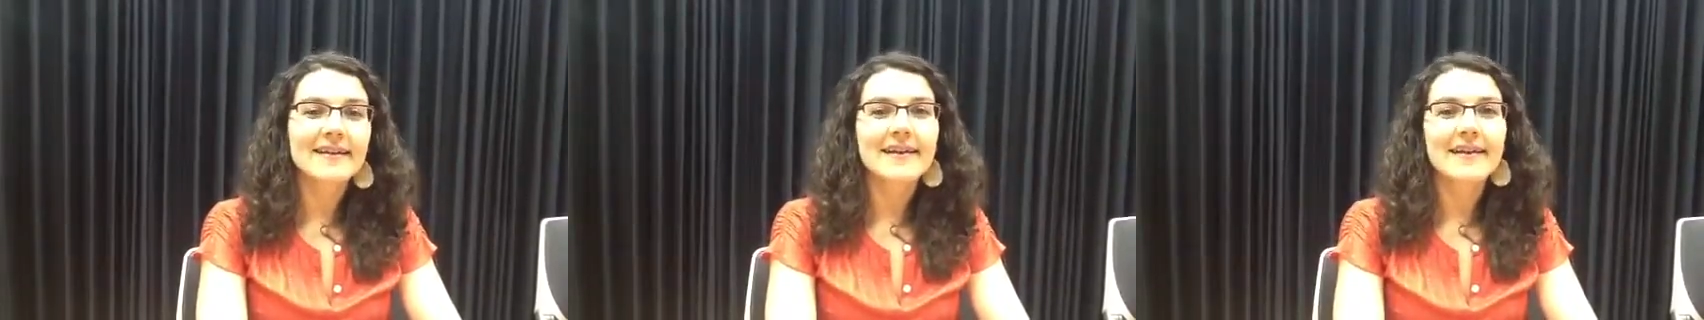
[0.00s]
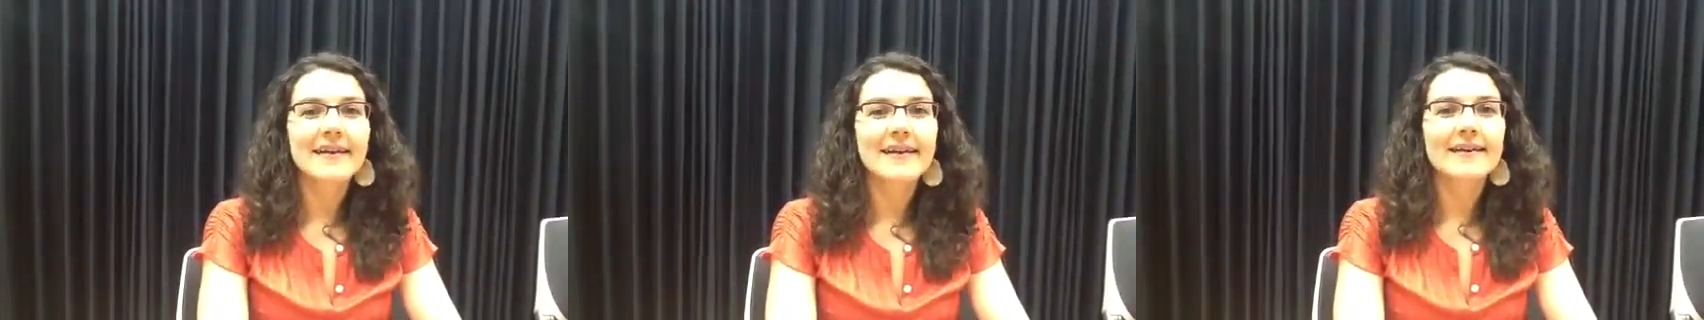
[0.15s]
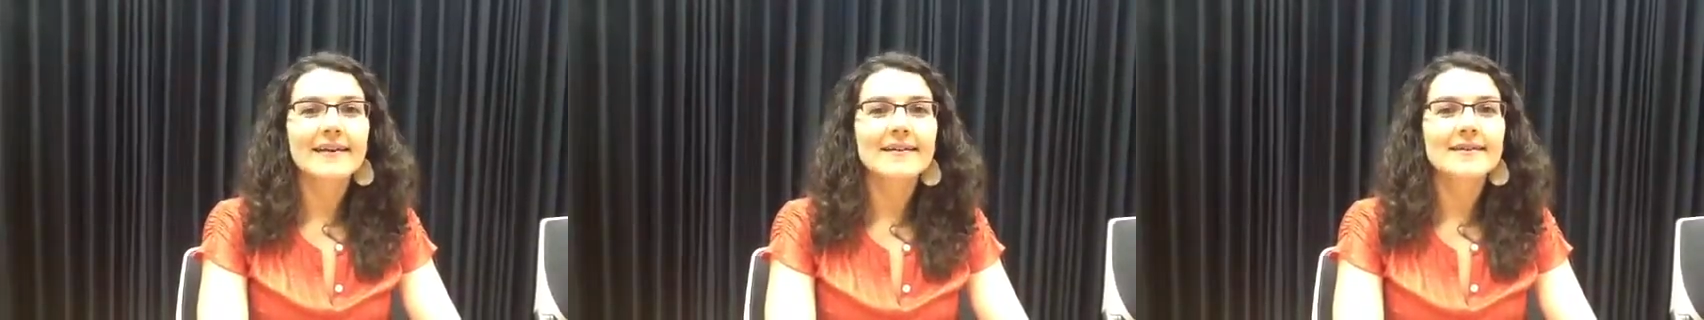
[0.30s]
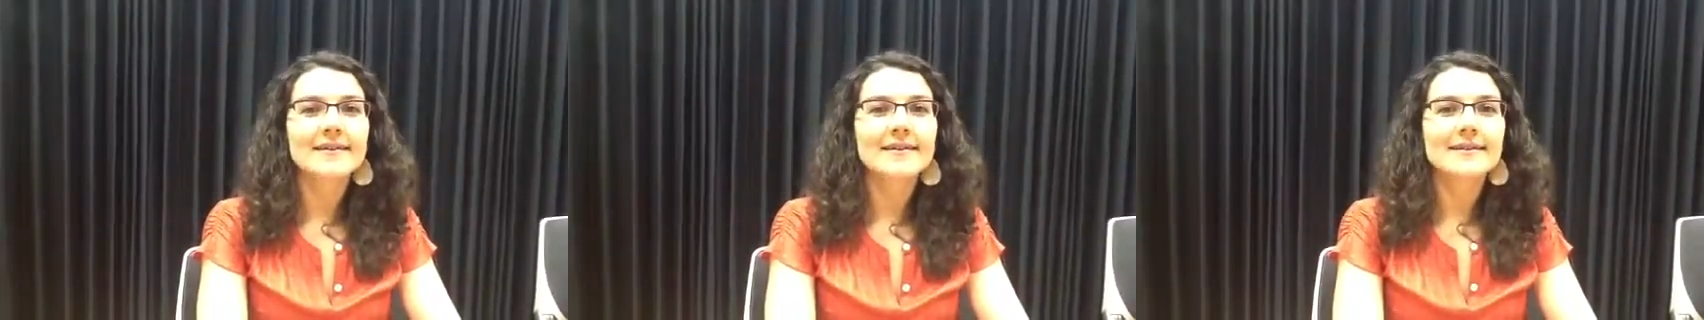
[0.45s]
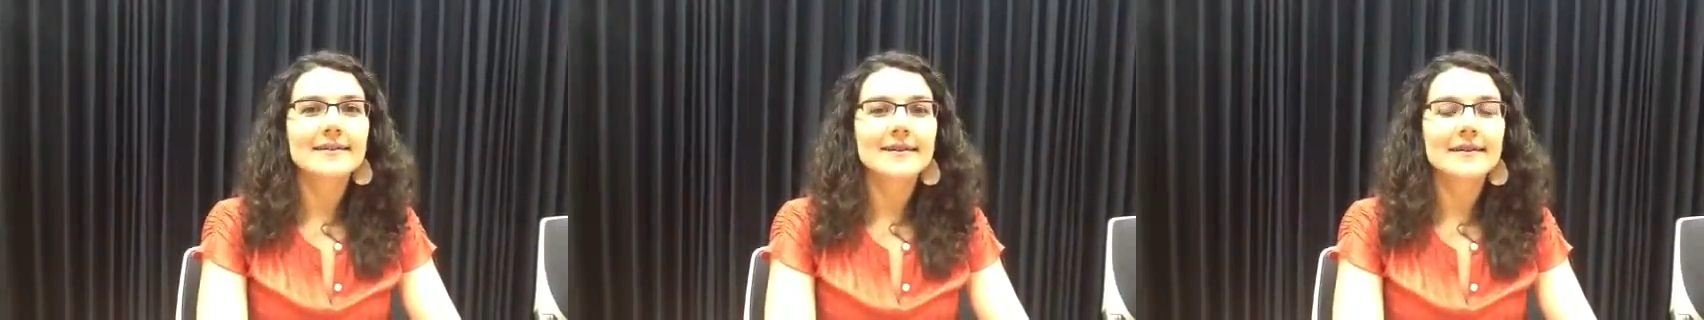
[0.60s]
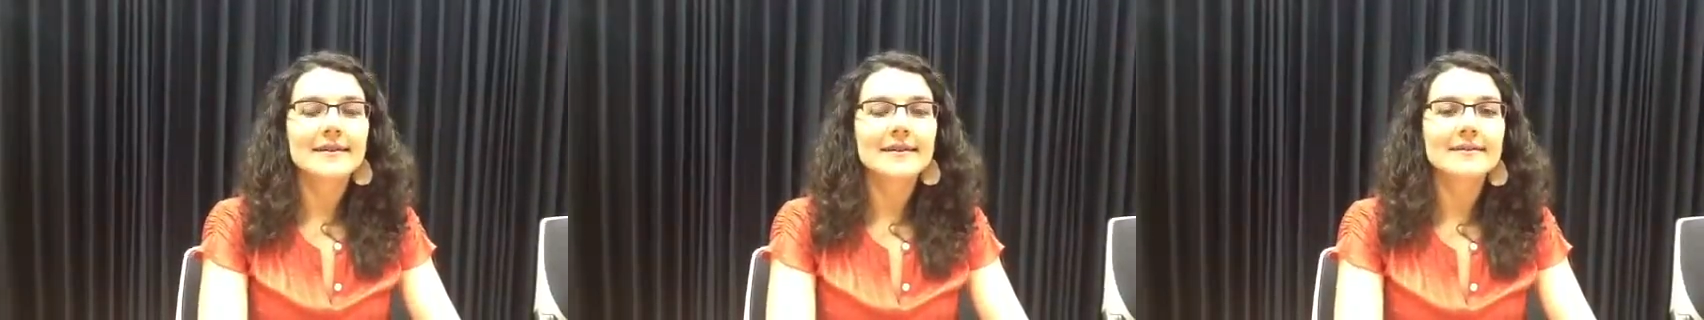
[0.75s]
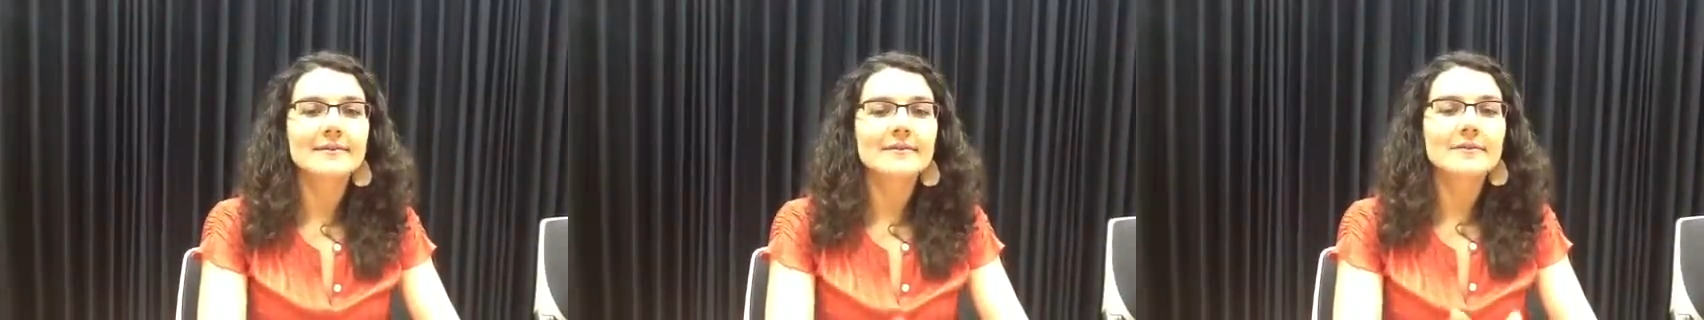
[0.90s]
and
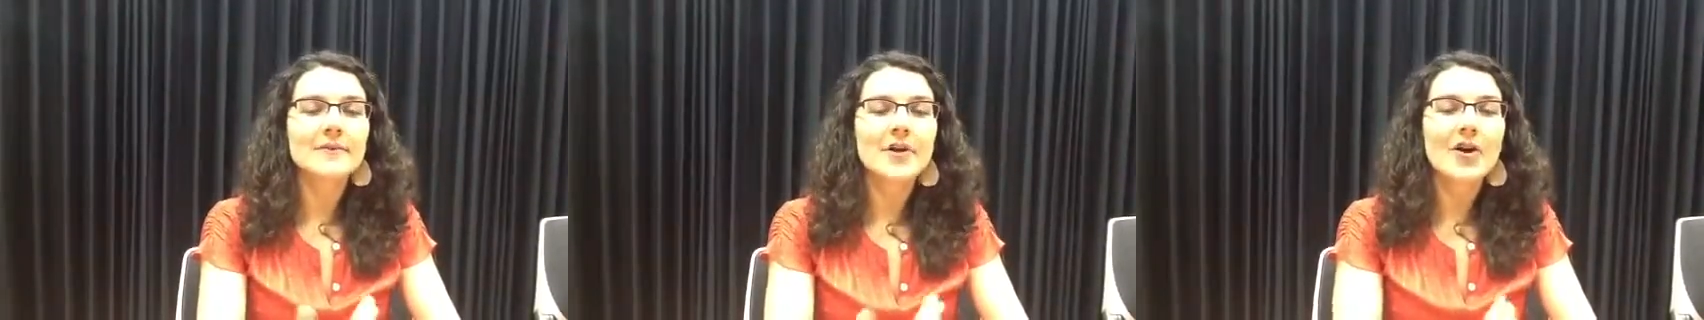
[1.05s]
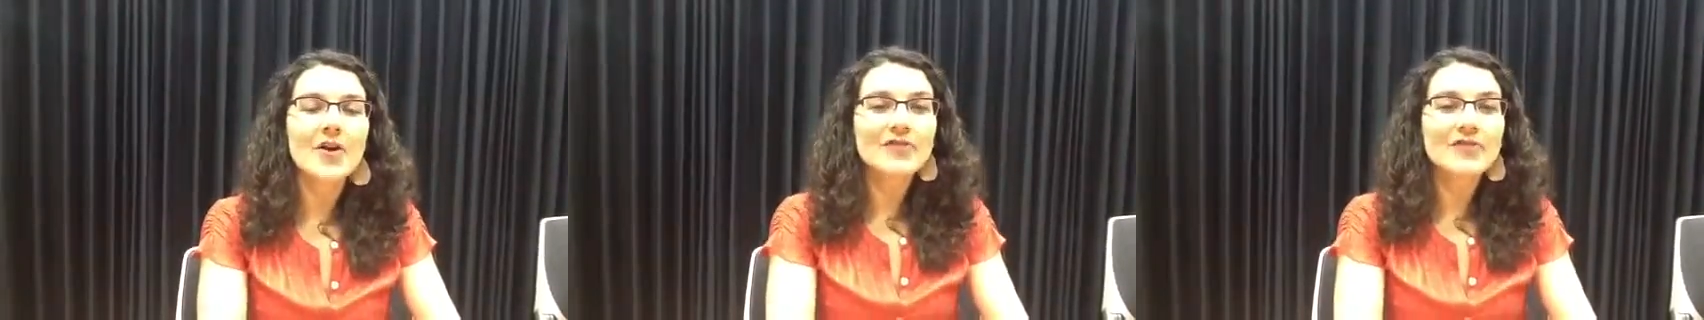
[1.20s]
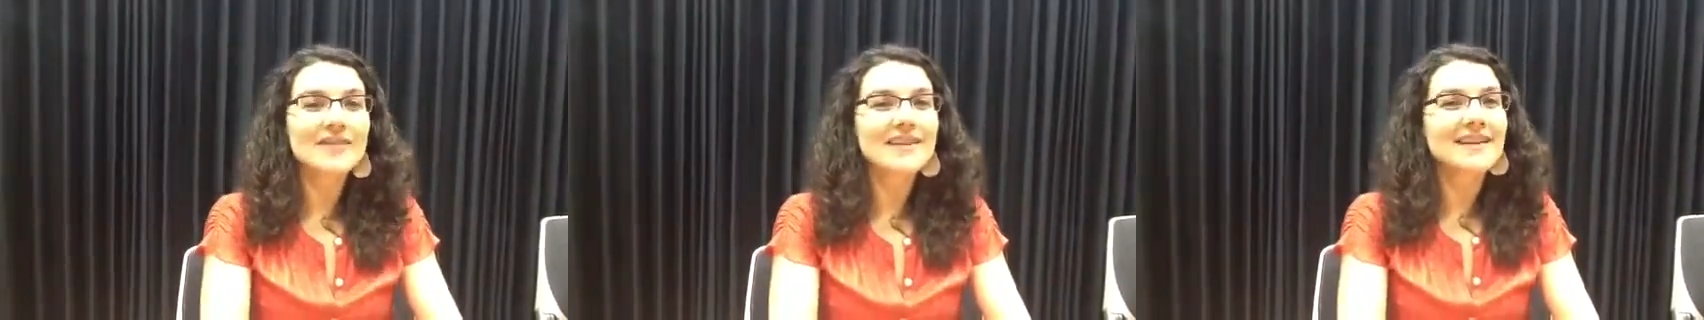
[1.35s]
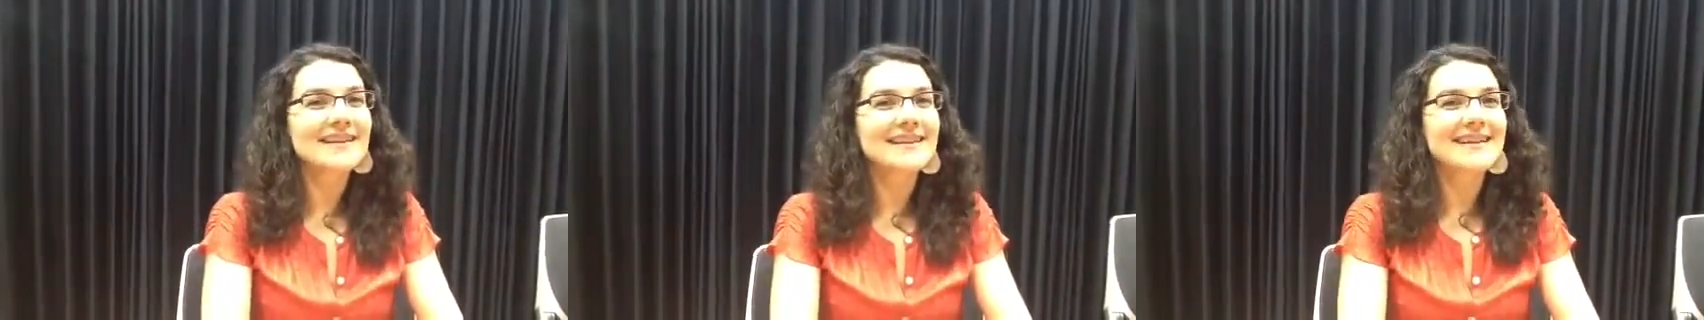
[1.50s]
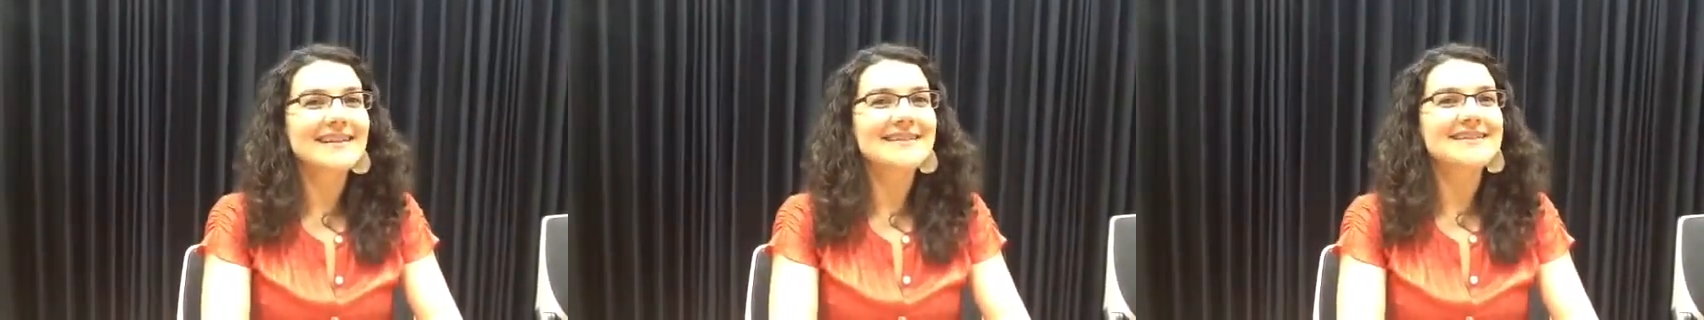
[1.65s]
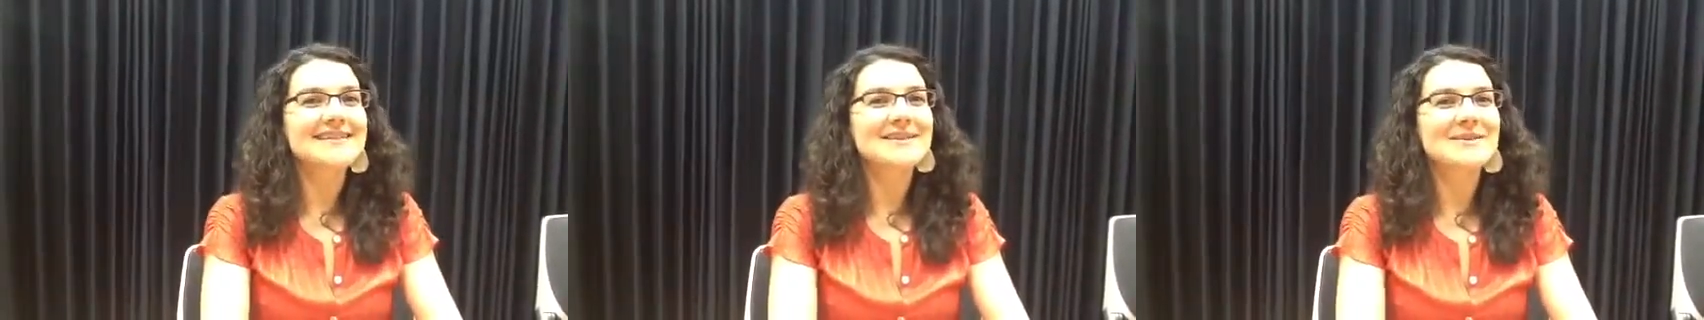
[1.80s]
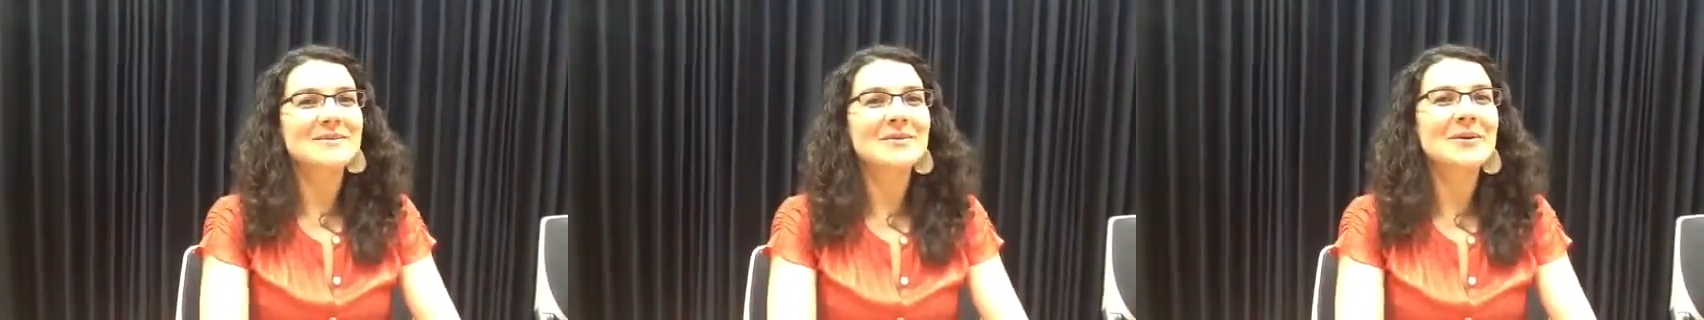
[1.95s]
it hopefully
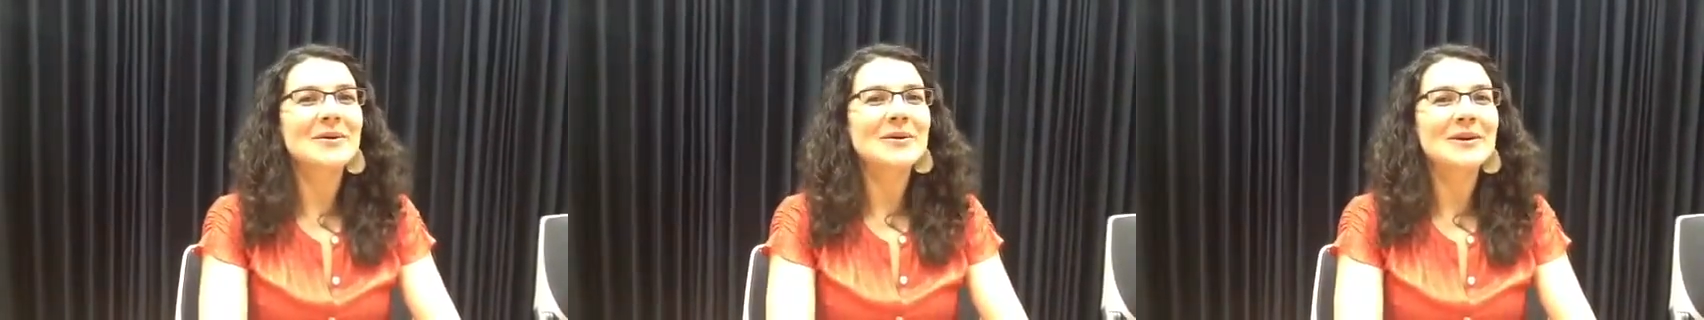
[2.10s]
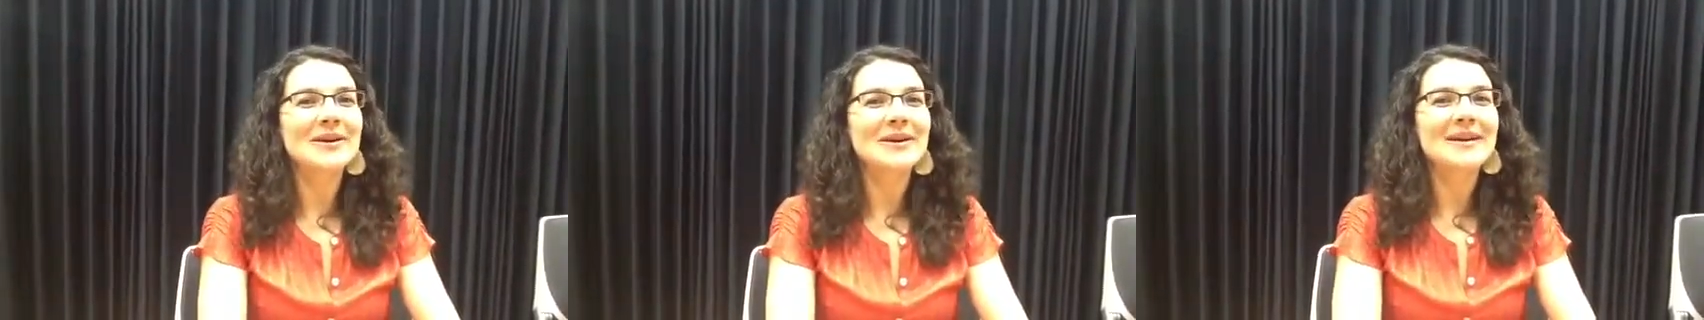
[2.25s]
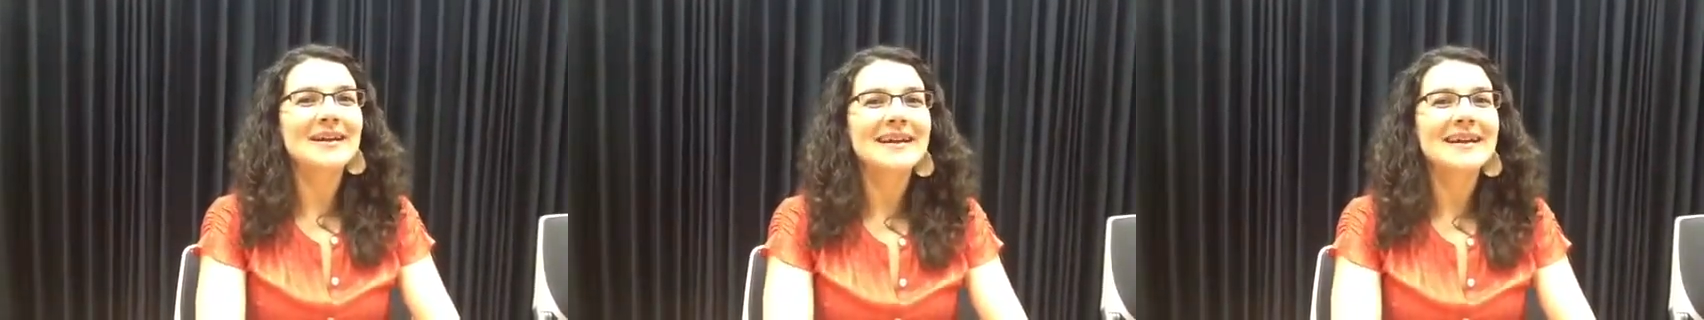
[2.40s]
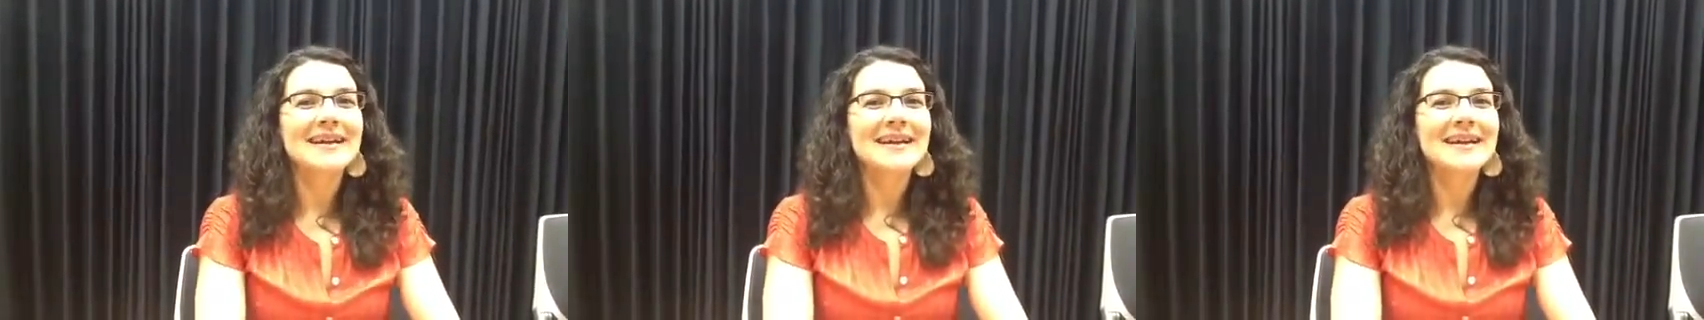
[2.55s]
leads to more